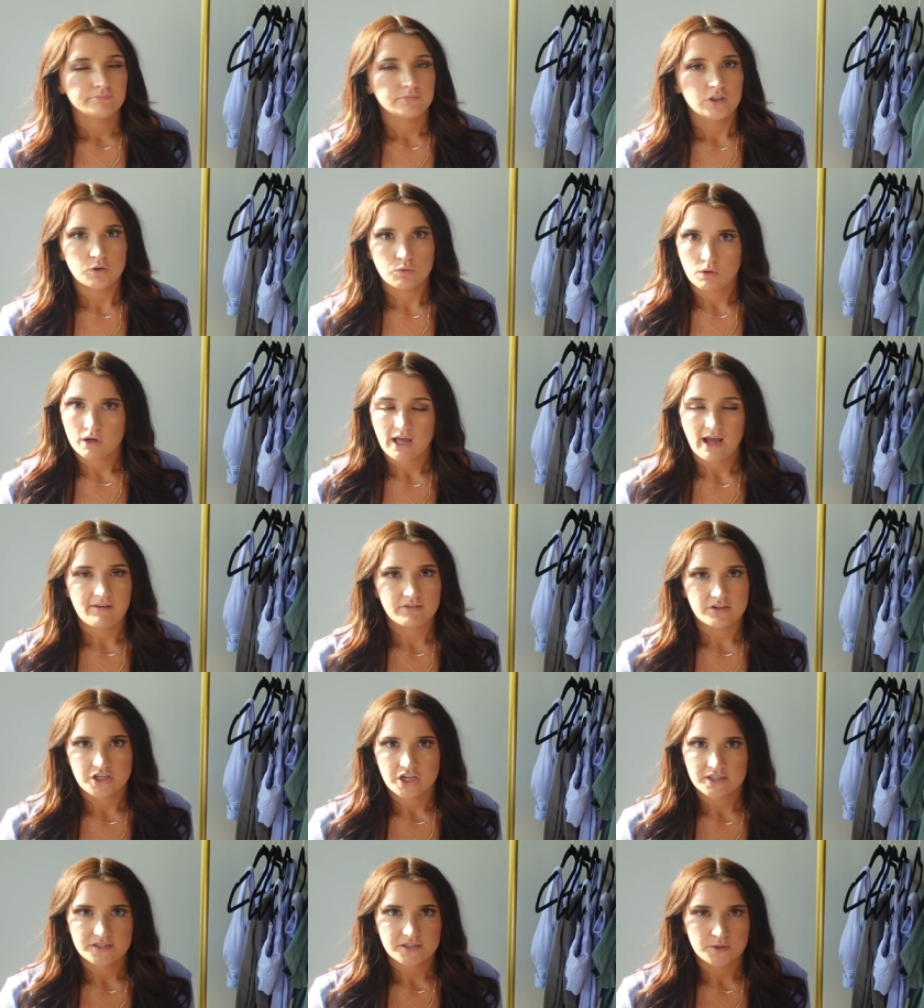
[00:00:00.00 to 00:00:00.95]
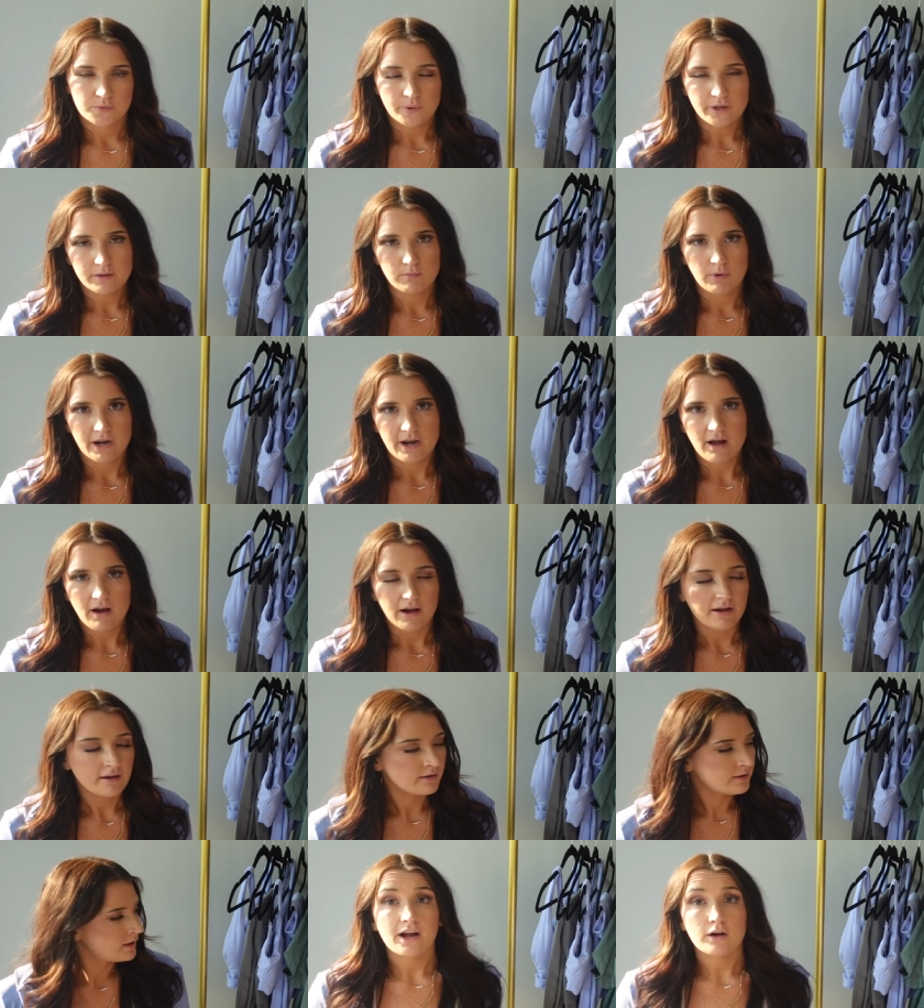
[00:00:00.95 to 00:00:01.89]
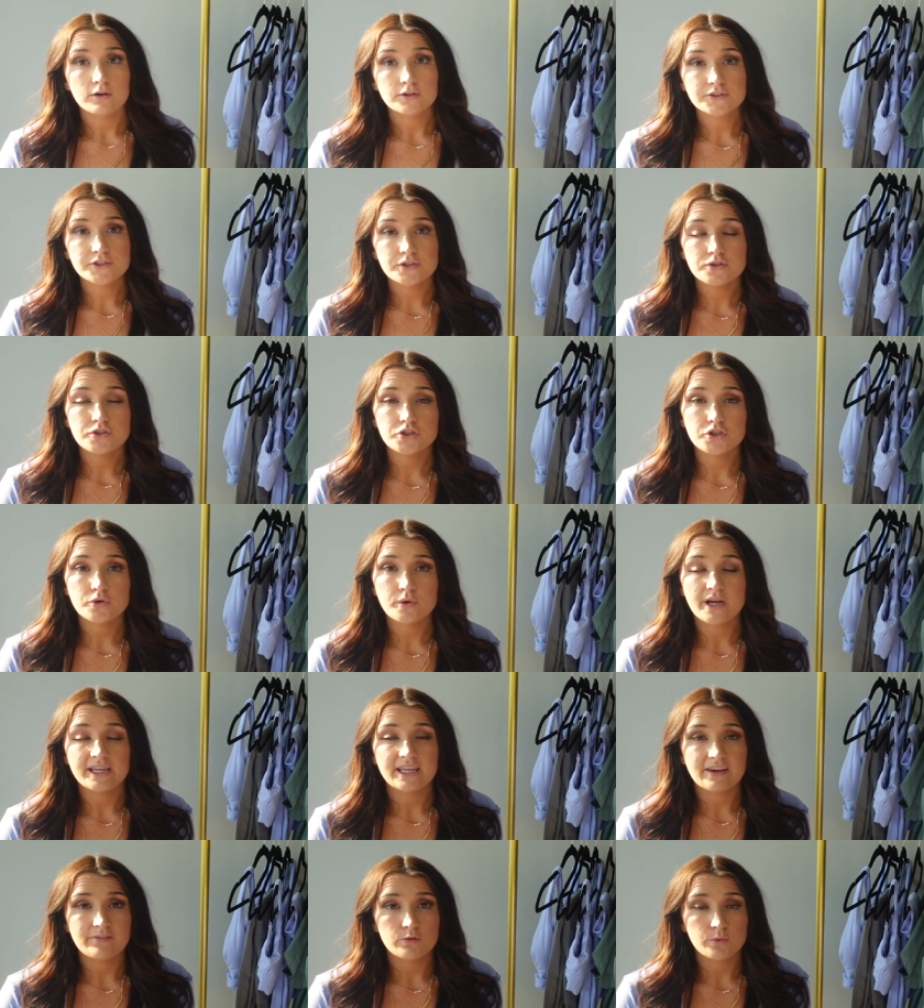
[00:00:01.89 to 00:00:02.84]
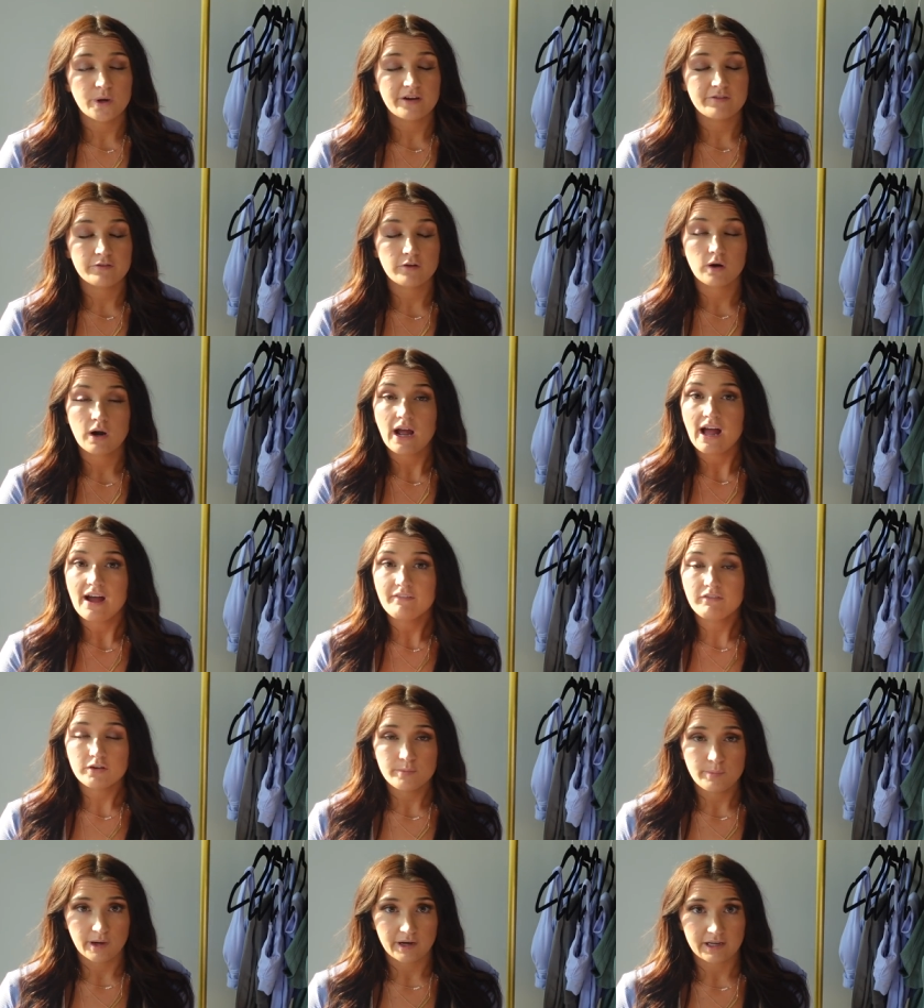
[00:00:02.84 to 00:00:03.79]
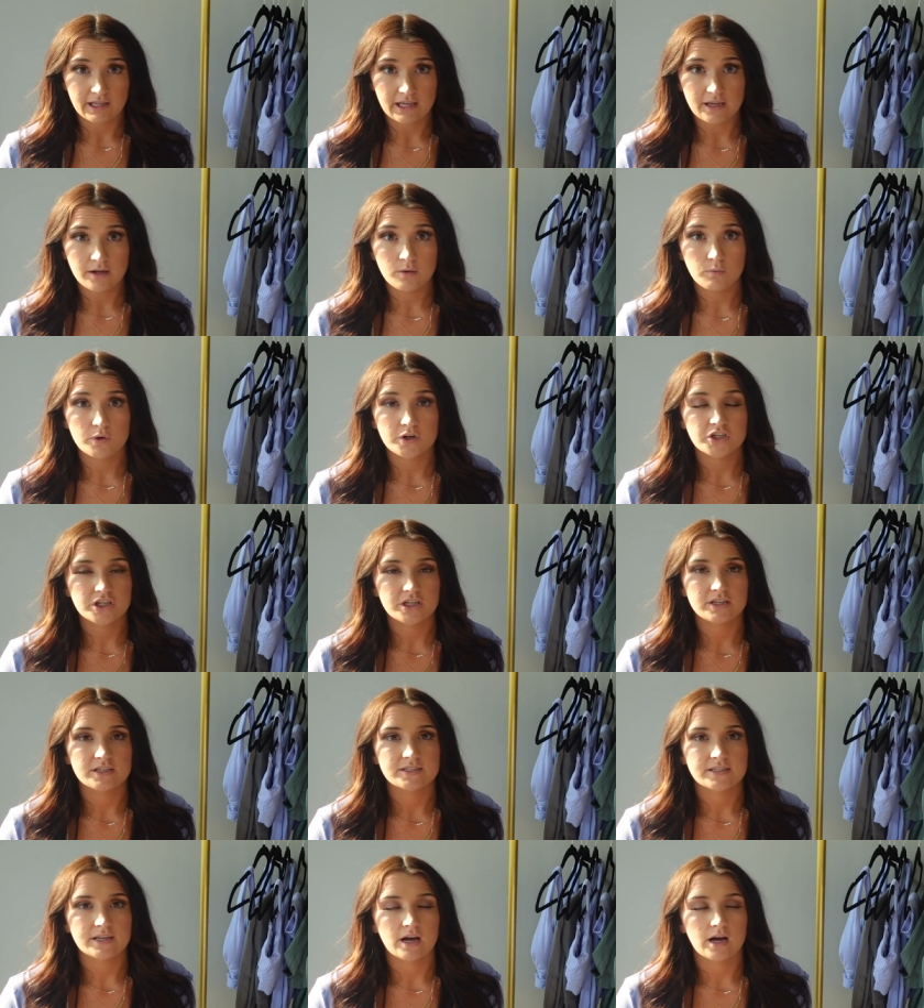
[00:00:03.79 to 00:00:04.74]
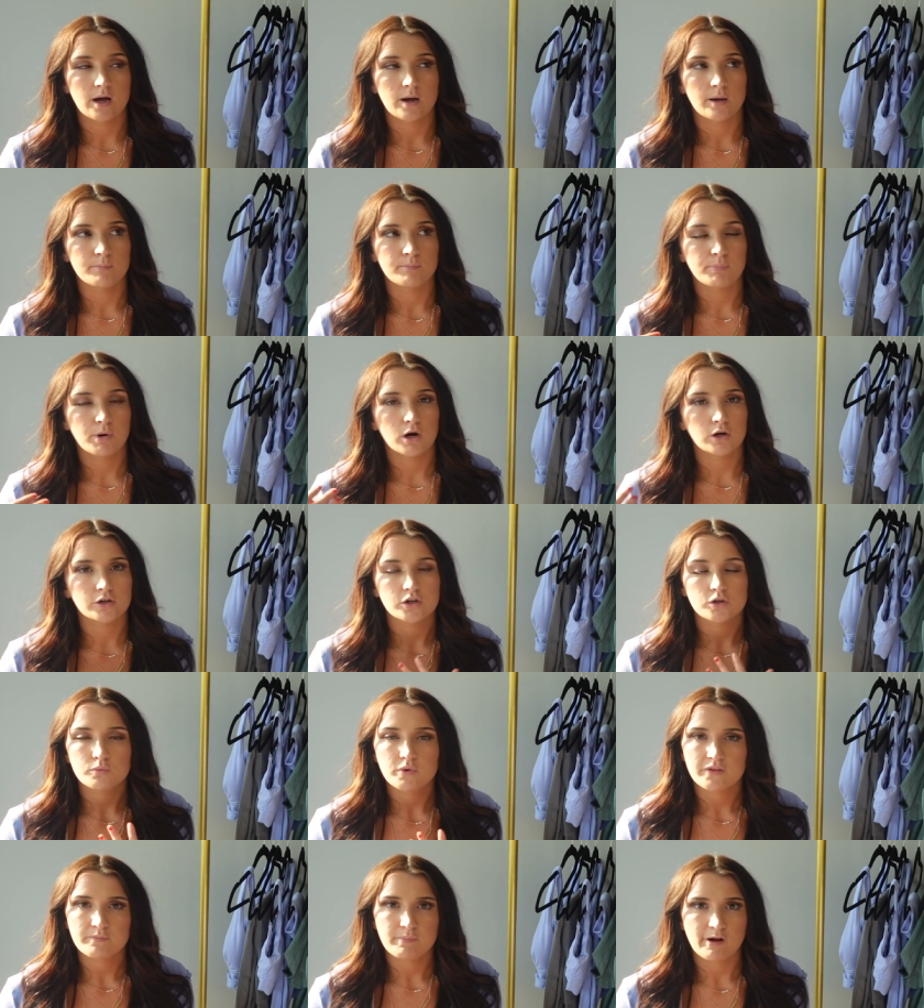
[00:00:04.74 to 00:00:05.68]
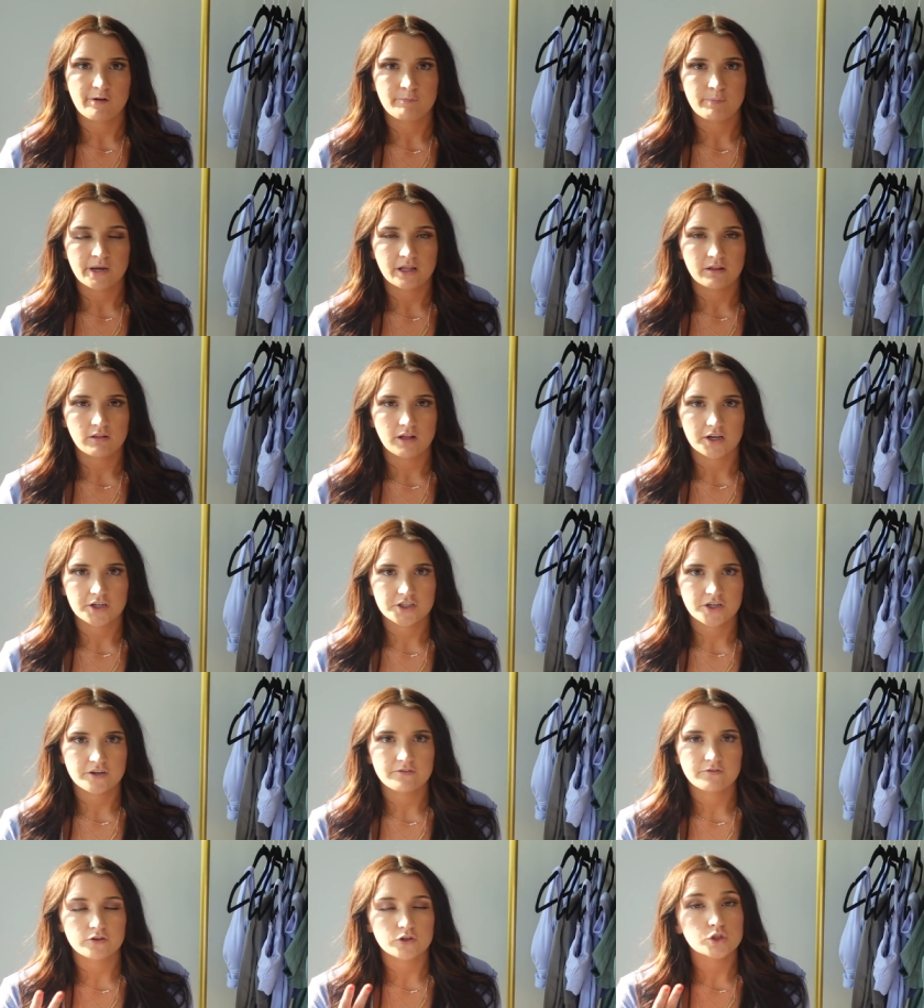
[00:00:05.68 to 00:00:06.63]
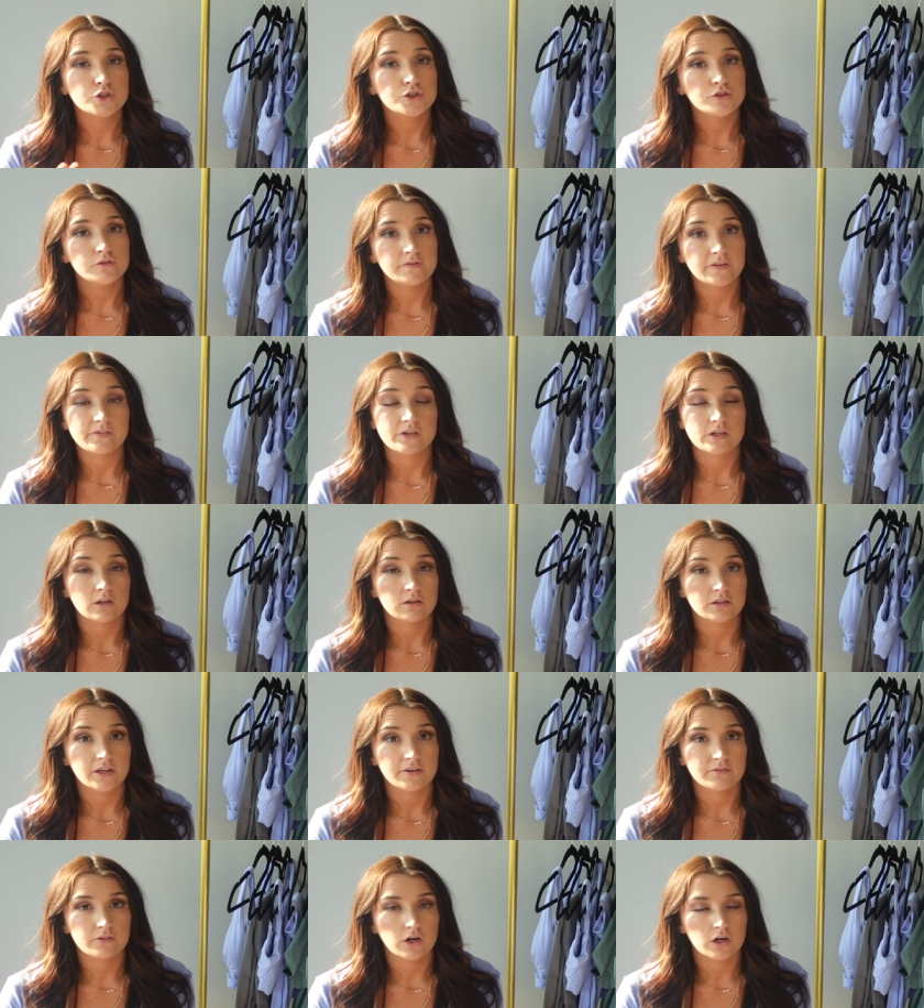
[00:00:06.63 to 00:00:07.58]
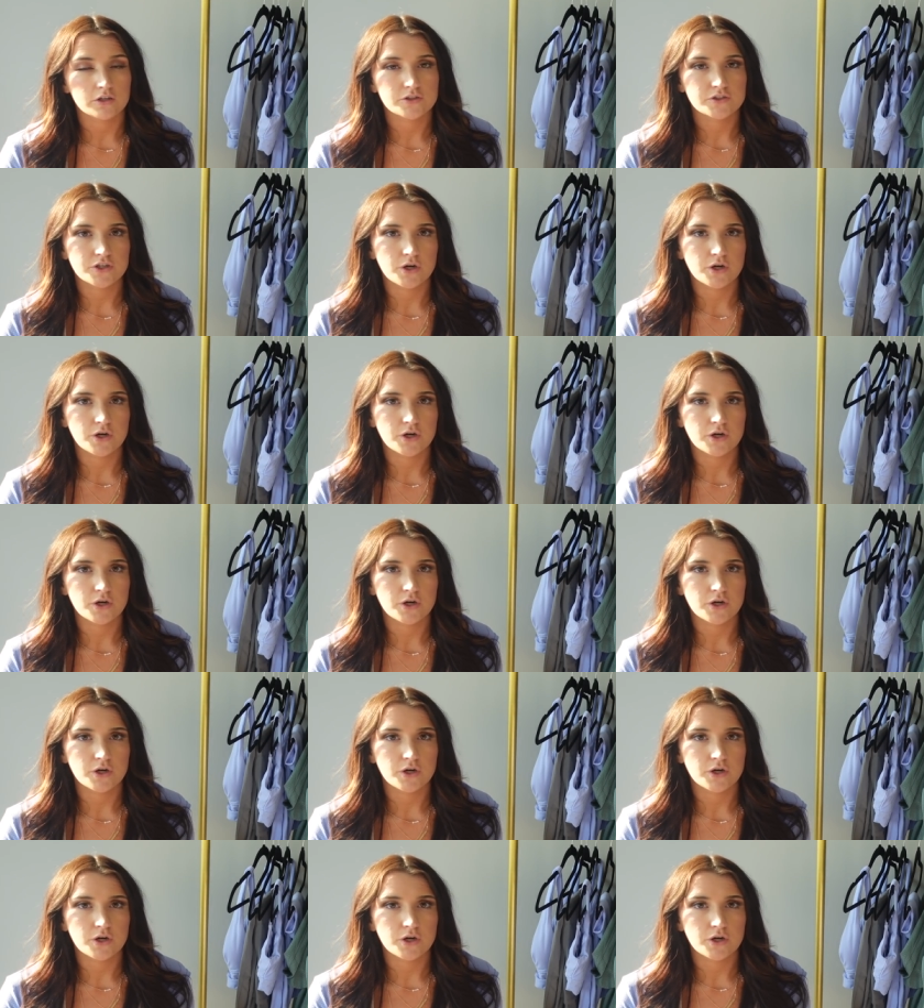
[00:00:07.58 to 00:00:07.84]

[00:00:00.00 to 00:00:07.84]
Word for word: you want to have a chance to win. Why not? I also do a giveaway for everybody, which is partnered with Buffbunny Collection for two $50 gift cards.